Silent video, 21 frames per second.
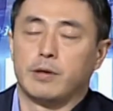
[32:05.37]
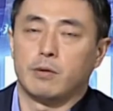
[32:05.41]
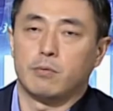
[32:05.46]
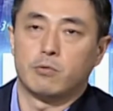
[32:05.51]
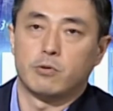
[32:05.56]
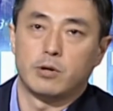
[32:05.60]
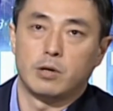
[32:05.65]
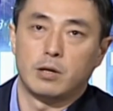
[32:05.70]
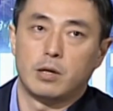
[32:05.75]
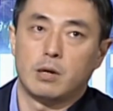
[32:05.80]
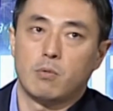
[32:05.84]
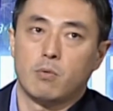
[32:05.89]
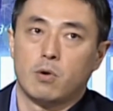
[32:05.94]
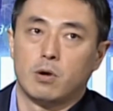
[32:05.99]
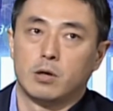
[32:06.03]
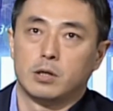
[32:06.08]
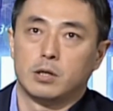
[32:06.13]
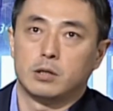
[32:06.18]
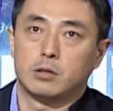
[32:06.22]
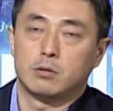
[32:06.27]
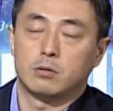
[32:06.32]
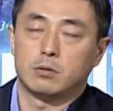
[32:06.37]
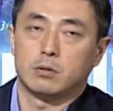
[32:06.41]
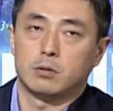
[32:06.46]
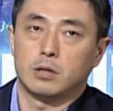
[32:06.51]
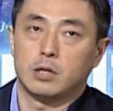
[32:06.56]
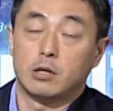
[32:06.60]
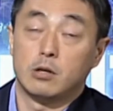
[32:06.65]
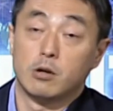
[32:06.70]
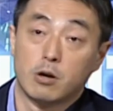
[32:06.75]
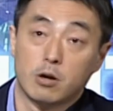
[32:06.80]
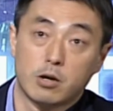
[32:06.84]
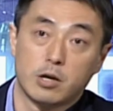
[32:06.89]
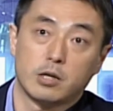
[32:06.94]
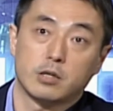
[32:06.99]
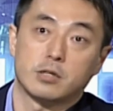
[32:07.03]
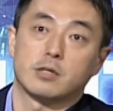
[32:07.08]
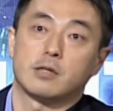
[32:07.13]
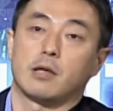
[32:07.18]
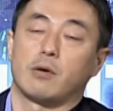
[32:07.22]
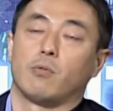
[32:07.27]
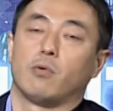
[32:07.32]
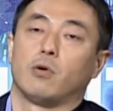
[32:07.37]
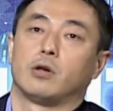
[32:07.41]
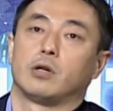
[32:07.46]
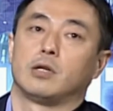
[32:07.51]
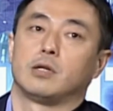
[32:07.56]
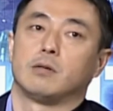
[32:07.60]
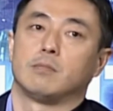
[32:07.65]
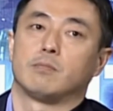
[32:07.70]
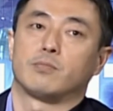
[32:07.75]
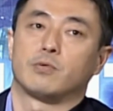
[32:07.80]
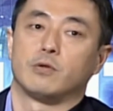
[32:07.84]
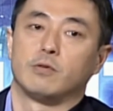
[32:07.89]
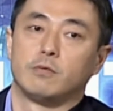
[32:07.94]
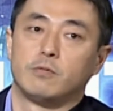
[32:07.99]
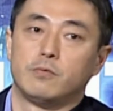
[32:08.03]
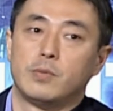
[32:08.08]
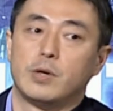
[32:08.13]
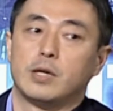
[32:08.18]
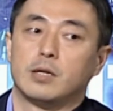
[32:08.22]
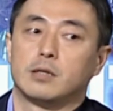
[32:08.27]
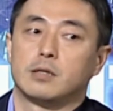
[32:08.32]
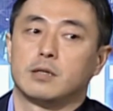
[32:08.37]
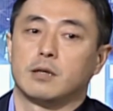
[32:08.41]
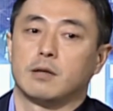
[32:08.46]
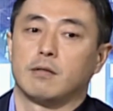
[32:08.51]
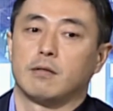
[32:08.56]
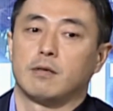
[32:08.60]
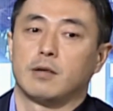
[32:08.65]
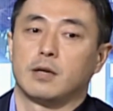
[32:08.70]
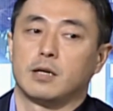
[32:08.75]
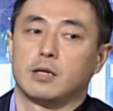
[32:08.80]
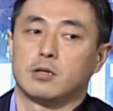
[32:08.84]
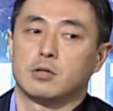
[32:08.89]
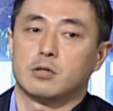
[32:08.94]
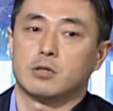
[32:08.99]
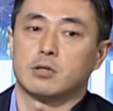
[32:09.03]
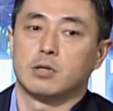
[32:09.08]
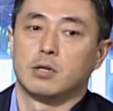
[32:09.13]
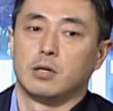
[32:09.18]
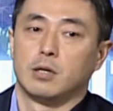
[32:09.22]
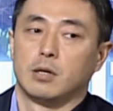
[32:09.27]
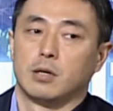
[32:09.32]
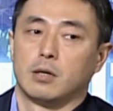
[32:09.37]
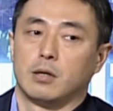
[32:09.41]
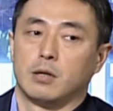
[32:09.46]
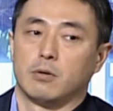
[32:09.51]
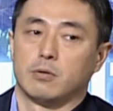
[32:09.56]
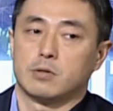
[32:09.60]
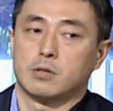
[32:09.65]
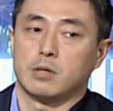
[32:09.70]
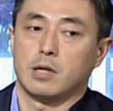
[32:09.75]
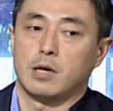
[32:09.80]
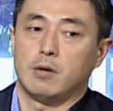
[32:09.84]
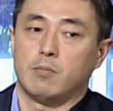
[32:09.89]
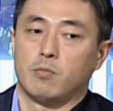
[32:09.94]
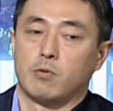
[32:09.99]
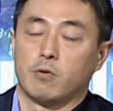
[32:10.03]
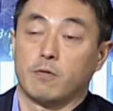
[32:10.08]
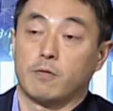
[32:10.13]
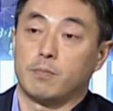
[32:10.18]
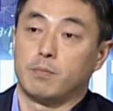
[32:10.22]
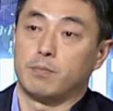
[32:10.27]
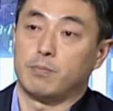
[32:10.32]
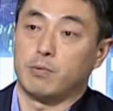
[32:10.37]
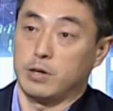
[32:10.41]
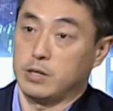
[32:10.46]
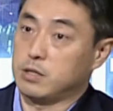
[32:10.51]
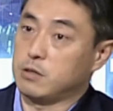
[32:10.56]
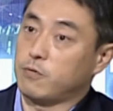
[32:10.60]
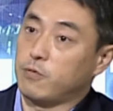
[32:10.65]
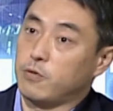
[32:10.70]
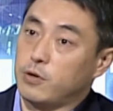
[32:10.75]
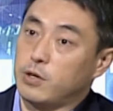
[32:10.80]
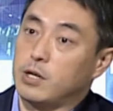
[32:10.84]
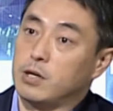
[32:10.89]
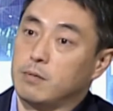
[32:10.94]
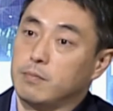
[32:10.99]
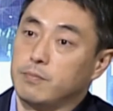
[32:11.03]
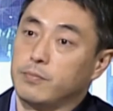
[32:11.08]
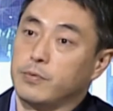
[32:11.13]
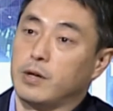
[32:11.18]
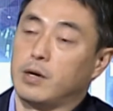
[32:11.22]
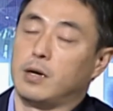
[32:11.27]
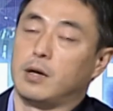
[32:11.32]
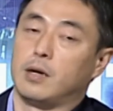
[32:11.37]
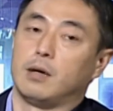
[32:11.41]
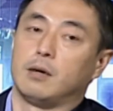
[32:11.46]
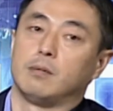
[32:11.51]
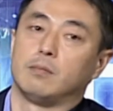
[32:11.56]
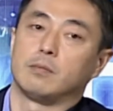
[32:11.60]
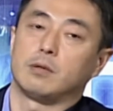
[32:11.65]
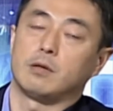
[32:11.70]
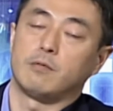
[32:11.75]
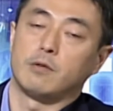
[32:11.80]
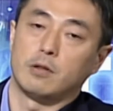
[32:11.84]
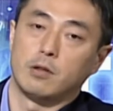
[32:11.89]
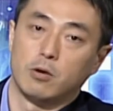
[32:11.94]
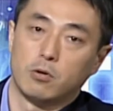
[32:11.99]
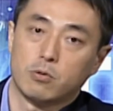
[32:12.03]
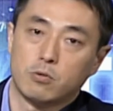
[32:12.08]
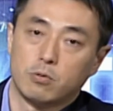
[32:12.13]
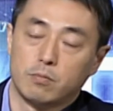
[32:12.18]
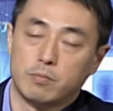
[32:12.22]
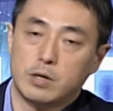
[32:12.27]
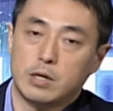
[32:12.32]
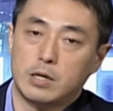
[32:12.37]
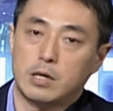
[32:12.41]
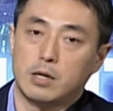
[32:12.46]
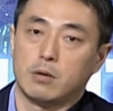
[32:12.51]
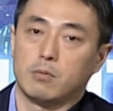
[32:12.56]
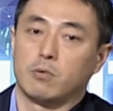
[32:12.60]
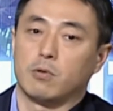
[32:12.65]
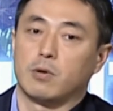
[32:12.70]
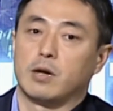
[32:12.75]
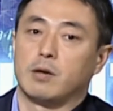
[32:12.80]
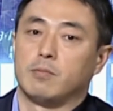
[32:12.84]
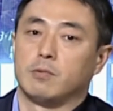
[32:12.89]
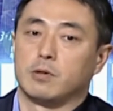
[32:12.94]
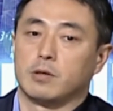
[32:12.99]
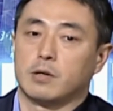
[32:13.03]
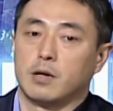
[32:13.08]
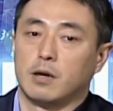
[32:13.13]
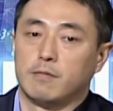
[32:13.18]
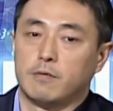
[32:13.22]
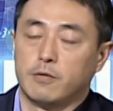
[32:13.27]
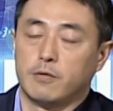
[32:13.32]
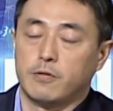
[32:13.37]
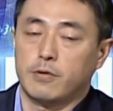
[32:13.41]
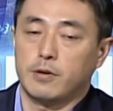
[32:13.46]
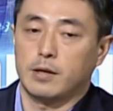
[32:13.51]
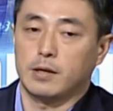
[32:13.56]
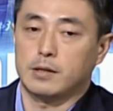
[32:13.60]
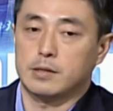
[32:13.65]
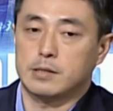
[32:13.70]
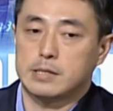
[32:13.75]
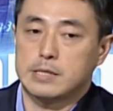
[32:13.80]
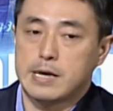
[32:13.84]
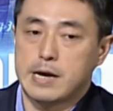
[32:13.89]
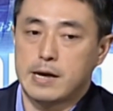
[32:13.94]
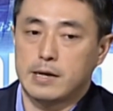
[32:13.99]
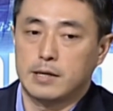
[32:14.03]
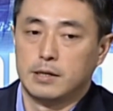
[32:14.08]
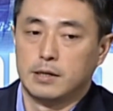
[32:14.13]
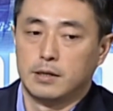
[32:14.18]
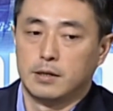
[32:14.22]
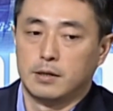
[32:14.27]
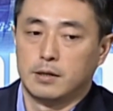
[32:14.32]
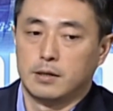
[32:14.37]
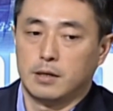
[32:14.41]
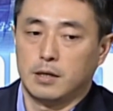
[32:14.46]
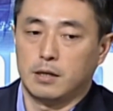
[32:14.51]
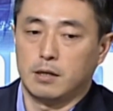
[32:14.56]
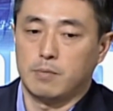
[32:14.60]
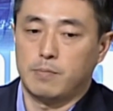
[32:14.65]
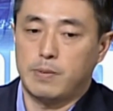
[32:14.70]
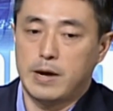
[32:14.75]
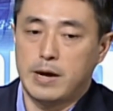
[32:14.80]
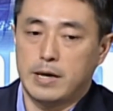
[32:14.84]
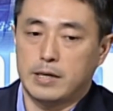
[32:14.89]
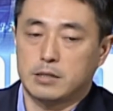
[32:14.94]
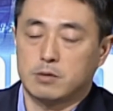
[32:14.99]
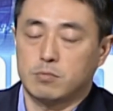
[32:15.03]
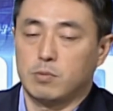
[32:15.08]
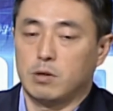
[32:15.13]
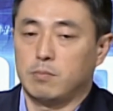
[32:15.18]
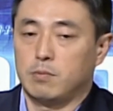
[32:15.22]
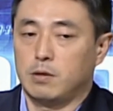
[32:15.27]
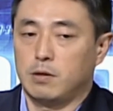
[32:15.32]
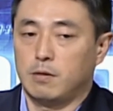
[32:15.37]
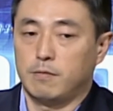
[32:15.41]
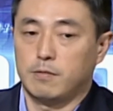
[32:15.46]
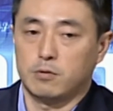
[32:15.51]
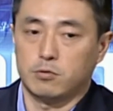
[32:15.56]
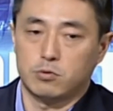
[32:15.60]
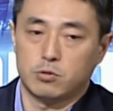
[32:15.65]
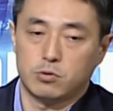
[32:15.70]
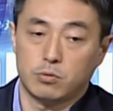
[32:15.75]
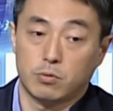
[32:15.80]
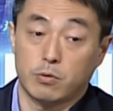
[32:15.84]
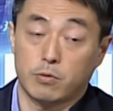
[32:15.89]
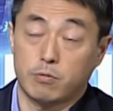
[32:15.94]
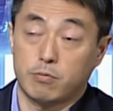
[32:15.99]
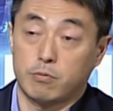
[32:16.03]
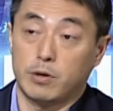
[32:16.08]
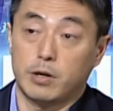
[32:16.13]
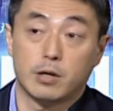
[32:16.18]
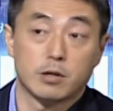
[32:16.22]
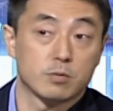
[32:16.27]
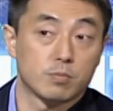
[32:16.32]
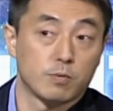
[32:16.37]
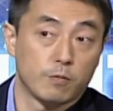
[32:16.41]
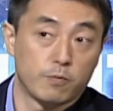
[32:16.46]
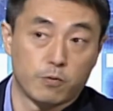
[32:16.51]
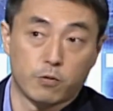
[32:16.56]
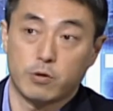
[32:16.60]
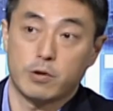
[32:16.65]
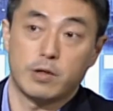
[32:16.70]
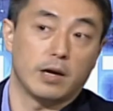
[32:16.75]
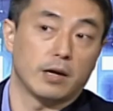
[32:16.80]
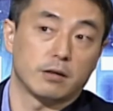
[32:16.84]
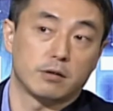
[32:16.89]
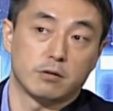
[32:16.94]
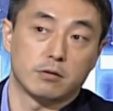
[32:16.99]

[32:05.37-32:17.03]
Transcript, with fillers: they really wanted to, in earnest, they wanted improvement and things. There was a lot more press freedom. Uh, even local media were able to cover things that, in the past, maybe even two they or three years do. before that,